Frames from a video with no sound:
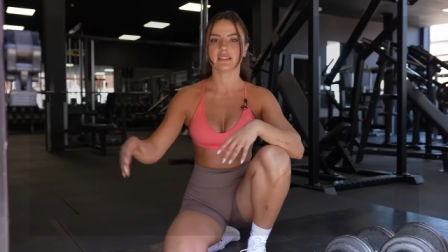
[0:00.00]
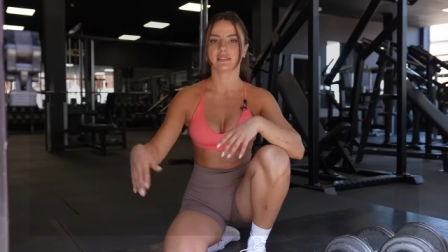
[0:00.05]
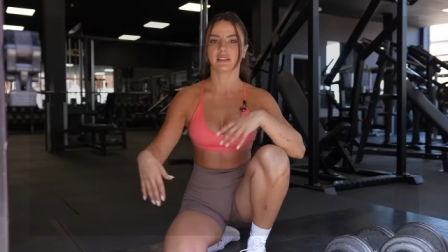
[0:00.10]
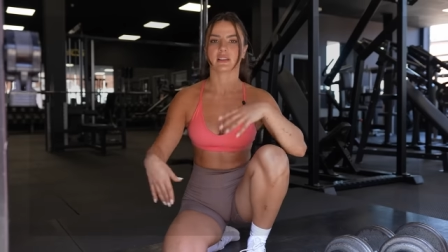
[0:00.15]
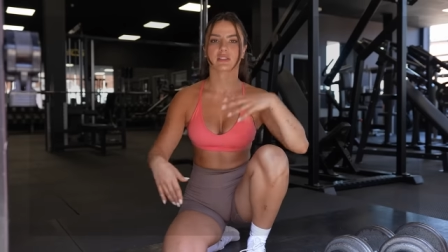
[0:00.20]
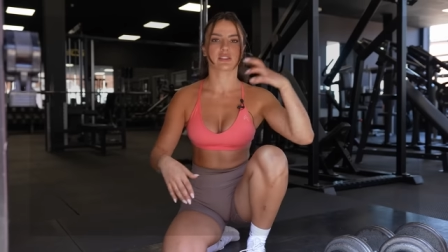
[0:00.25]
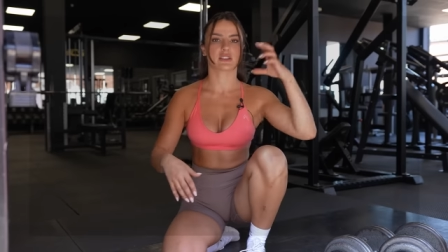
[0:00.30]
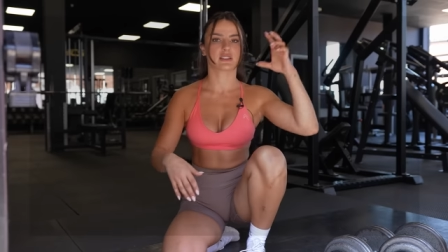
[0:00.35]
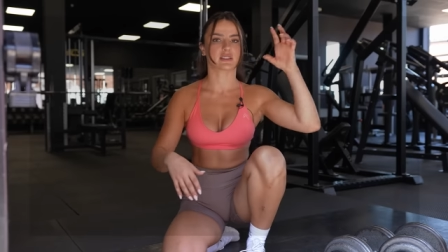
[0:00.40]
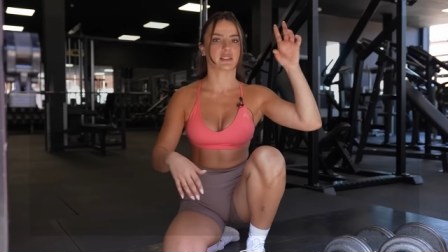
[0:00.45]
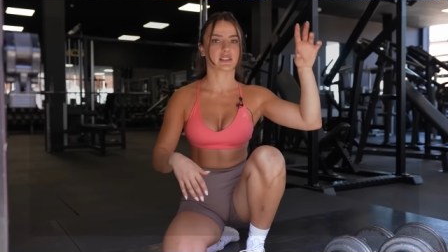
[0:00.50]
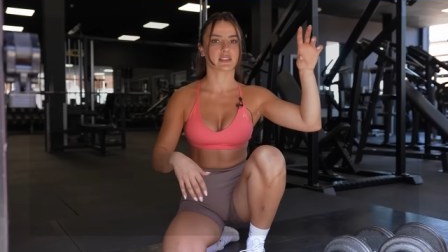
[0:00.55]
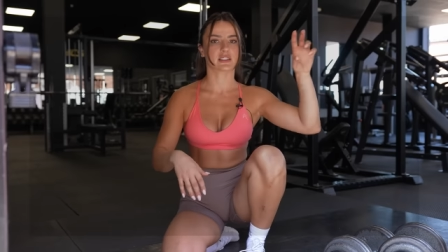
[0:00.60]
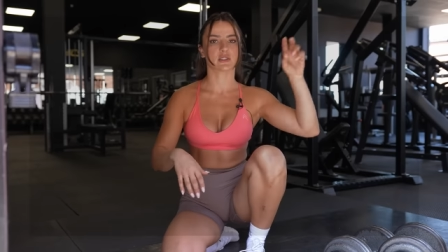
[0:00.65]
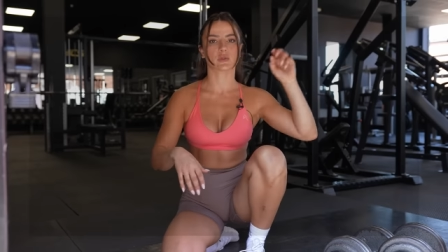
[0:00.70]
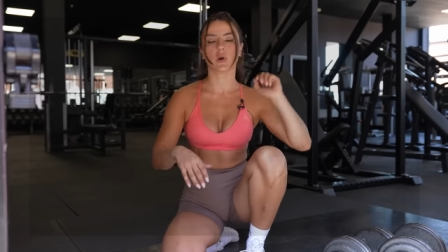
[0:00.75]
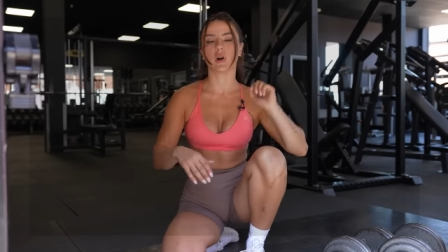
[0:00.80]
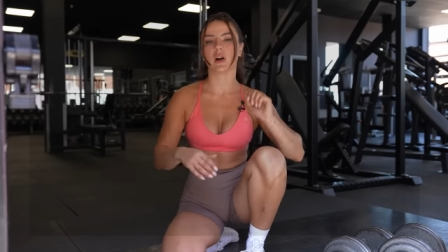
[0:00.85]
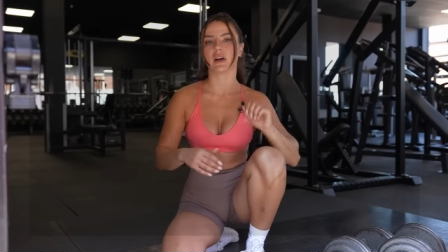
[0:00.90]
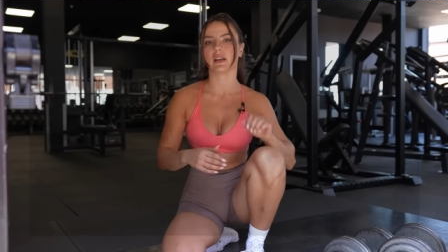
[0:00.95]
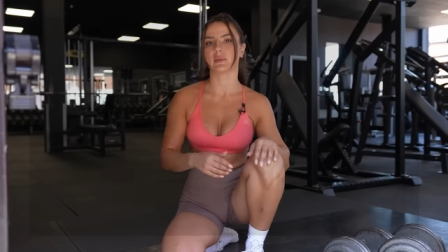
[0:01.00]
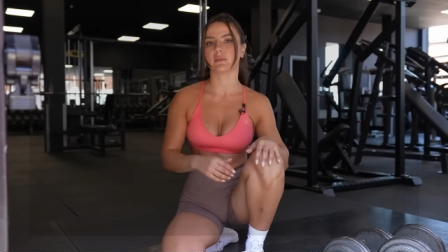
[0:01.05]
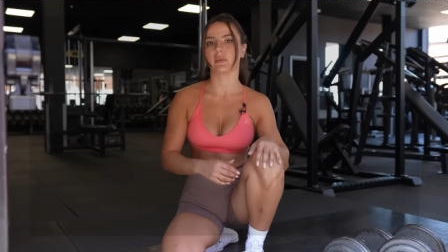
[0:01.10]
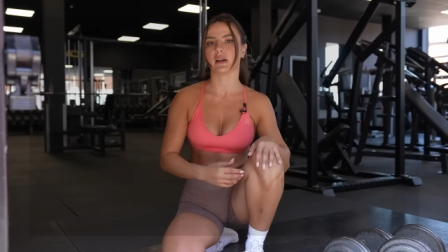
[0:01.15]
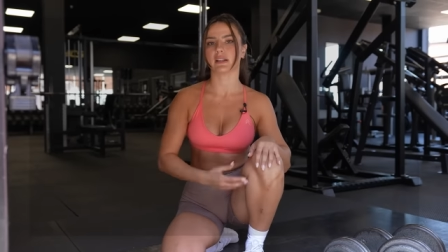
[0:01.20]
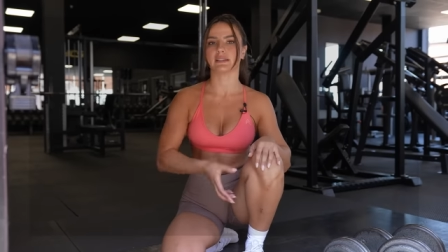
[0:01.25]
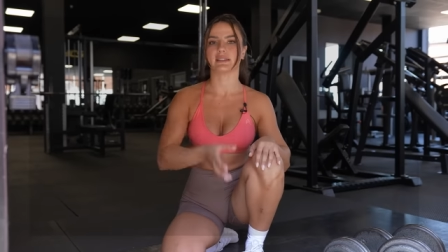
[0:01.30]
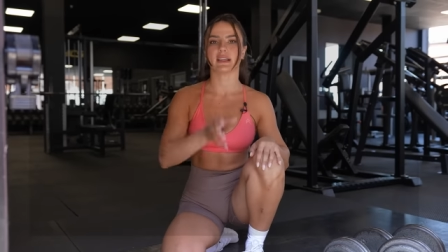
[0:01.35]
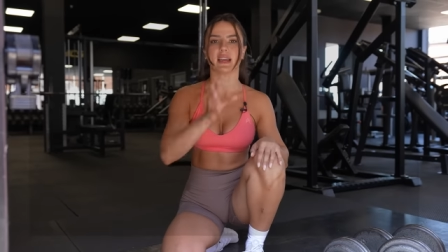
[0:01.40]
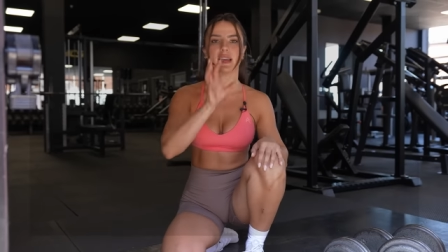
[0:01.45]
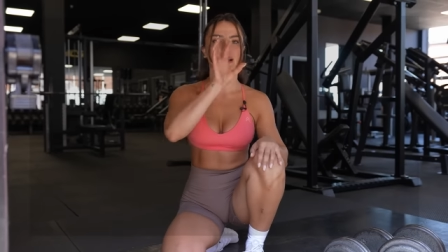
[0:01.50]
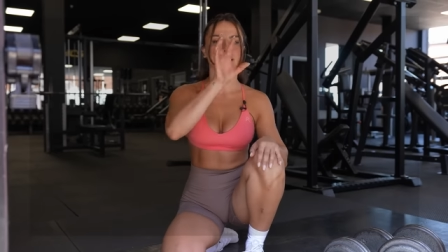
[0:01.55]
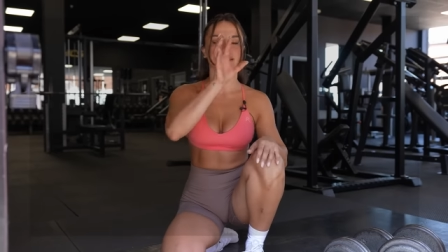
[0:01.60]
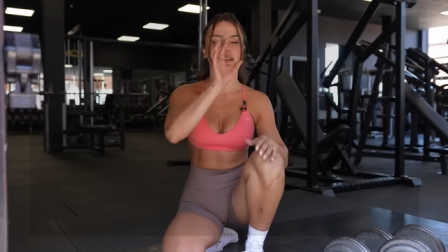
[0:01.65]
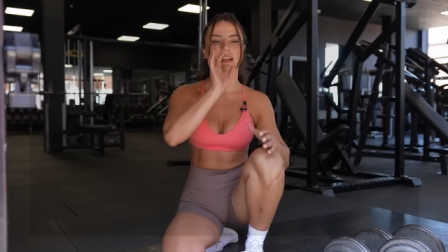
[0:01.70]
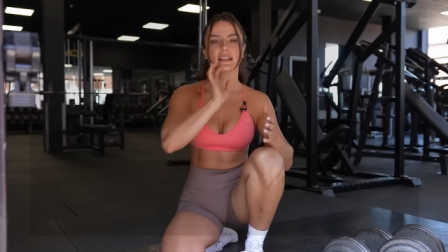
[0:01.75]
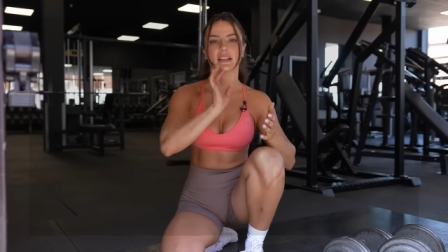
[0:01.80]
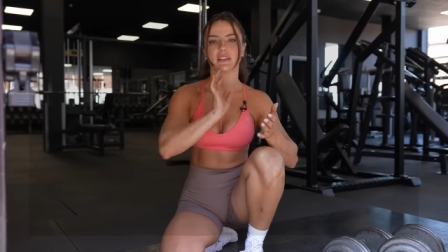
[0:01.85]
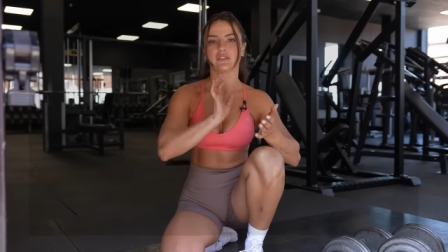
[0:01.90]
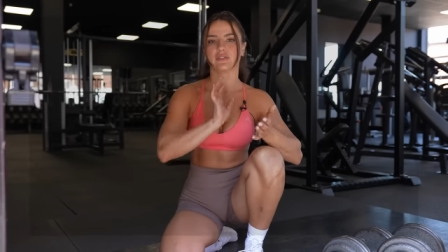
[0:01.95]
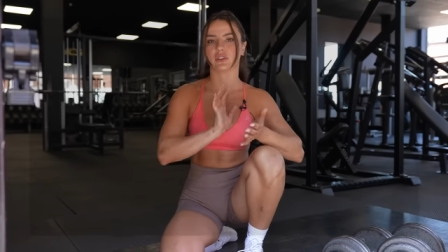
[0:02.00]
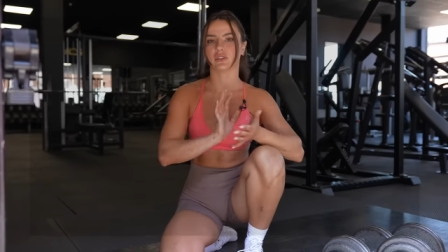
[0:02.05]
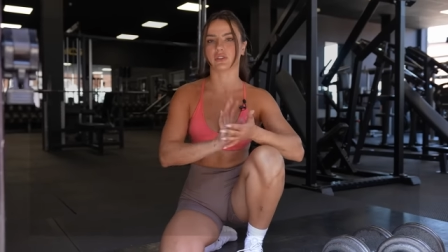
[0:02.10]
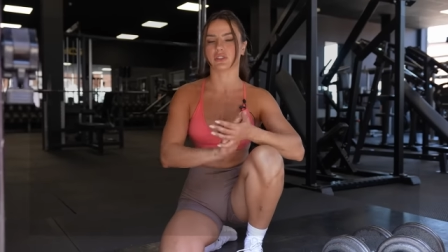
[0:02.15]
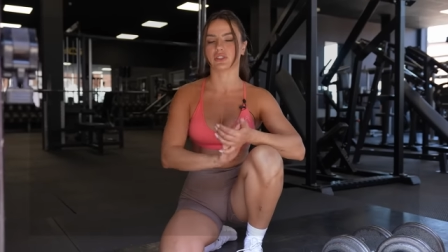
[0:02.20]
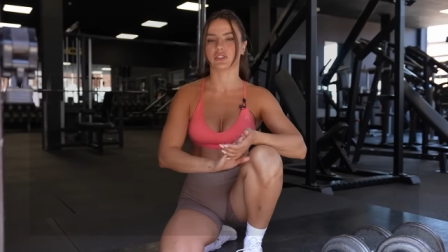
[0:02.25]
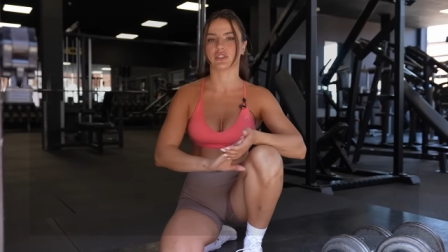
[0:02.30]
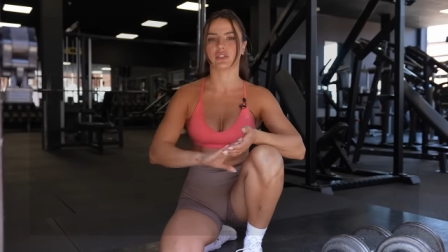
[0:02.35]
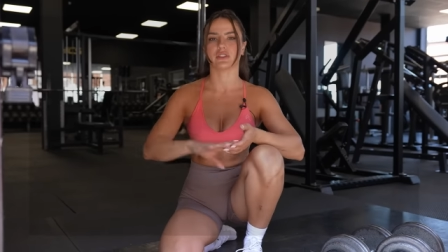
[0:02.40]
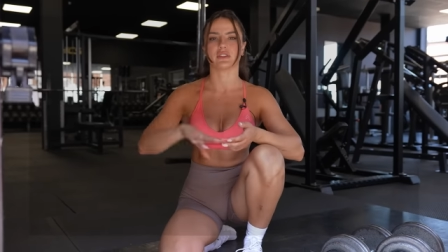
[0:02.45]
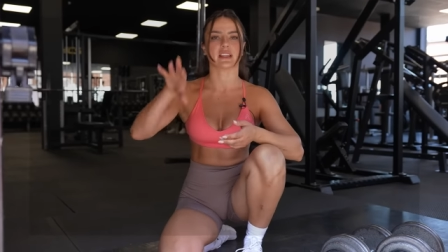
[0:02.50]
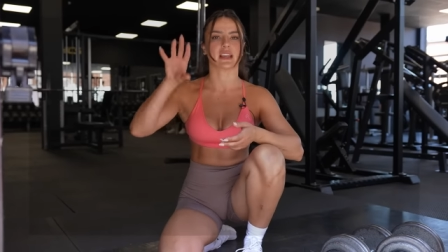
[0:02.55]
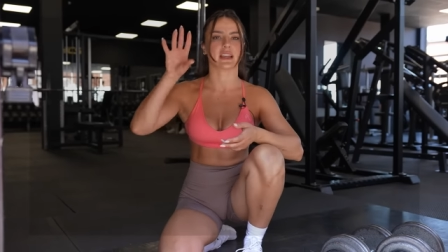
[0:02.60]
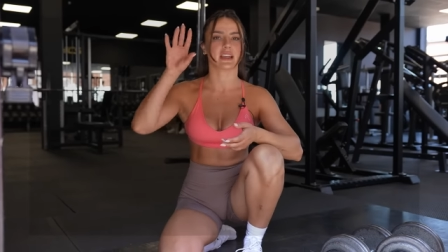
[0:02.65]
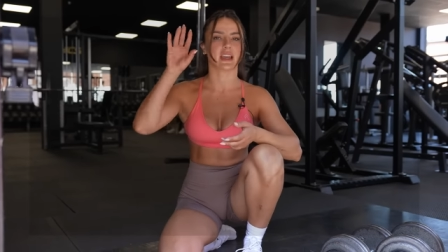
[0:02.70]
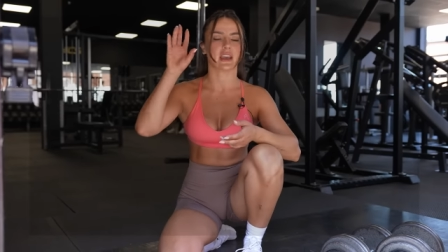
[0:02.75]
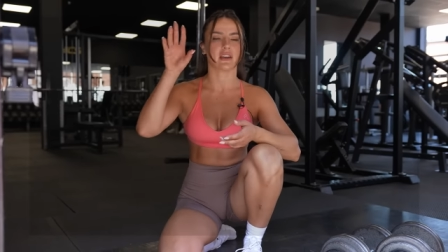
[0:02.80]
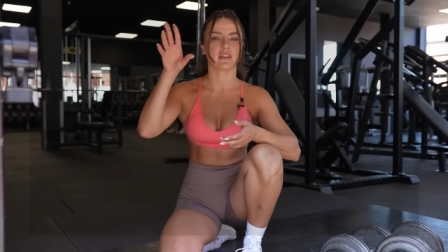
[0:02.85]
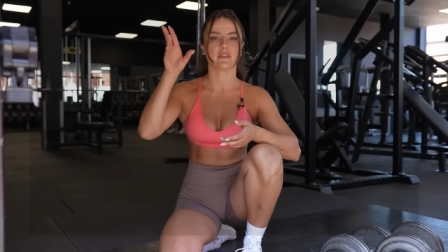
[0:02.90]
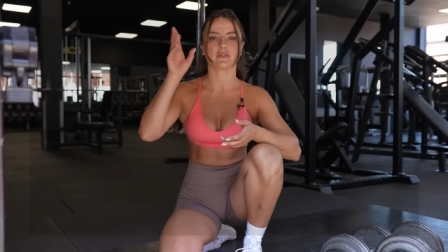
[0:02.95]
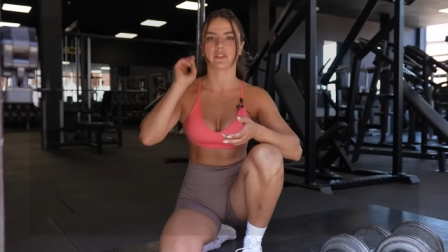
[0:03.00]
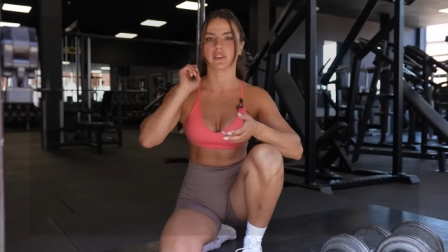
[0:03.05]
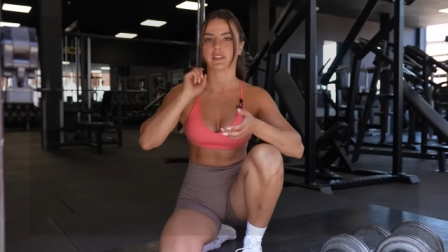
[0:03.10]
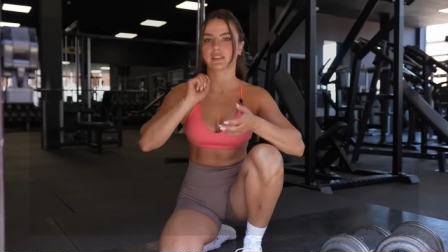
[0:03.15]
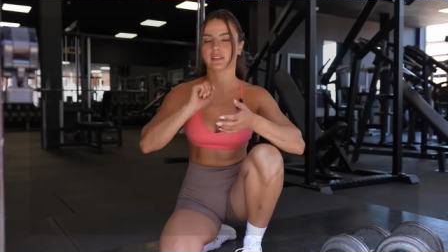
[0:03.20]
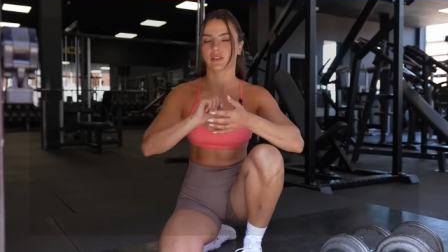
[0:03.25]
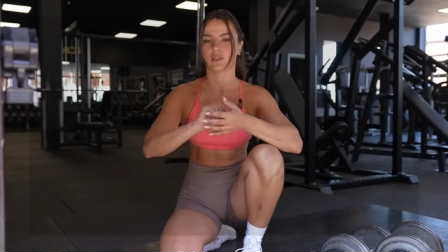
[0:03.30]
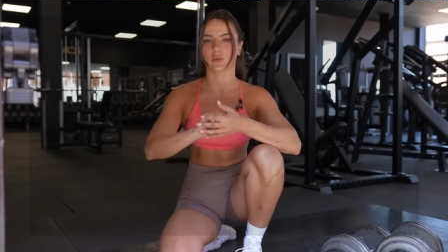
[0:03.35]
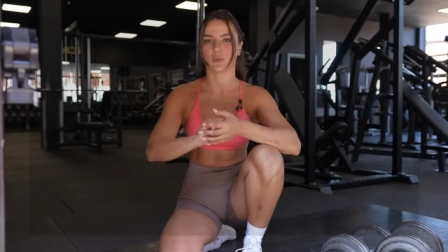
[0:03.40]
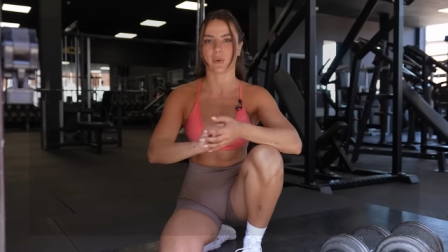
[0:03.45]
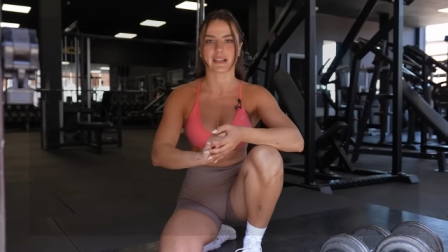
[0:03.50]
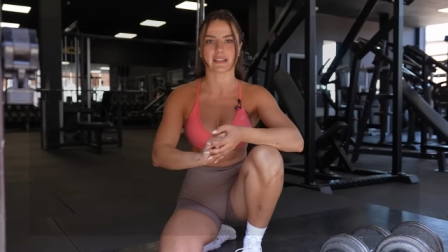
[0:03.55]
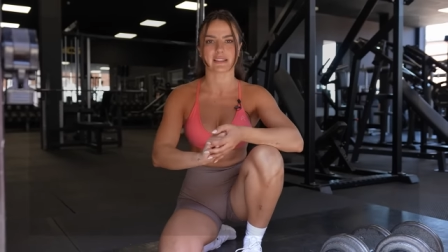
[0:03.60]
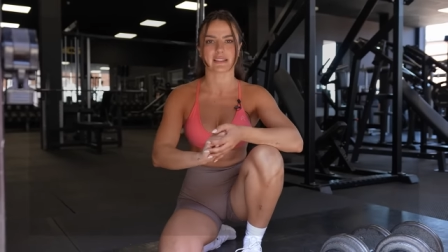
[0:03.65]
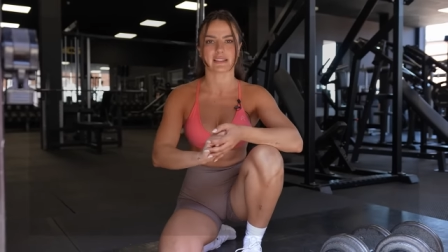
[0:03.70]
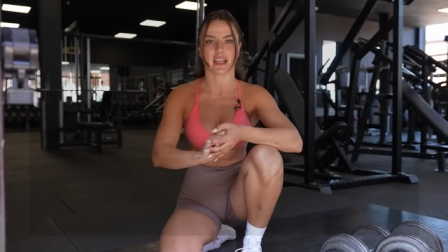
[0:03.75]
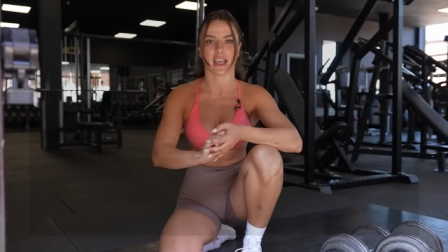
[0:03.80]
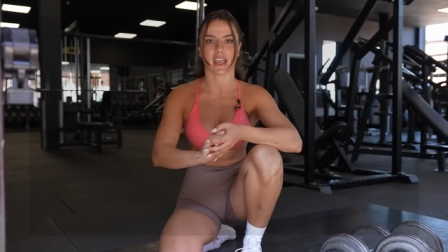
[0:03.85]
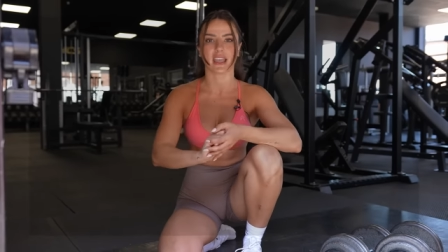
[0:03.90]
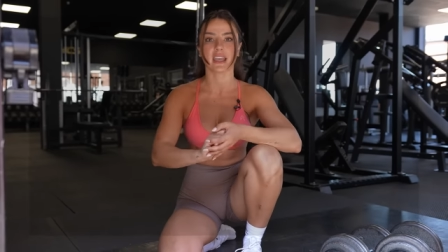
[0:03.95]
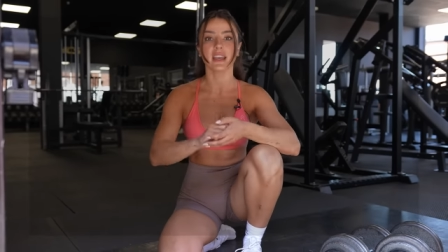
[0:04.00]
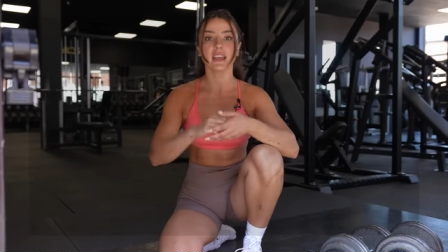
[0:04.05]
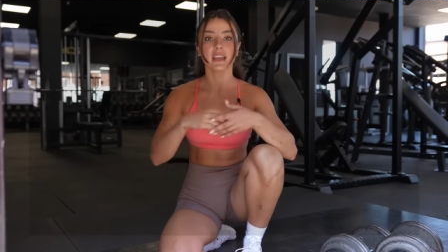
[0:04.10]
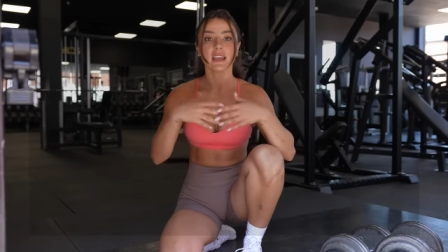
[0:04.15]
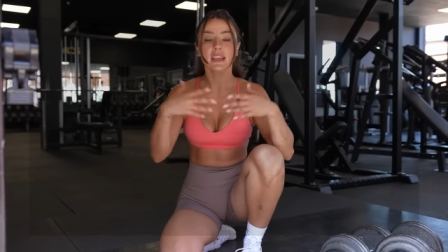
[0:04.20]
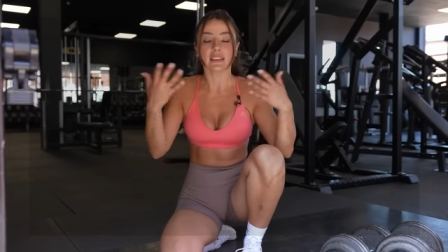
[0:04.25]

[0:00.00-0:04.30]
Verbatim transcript: such as a squat on a Monday, a deadlift on a Tuesday, a hip thrust on a Wednesday,